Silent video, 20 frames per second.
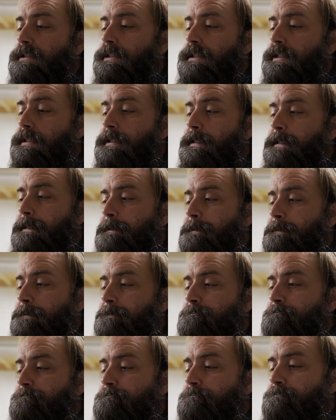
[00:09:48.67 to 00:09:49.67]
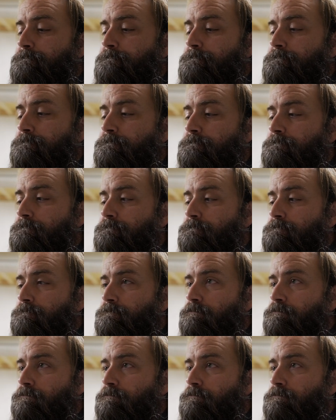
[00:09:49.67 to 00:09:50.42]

(silence)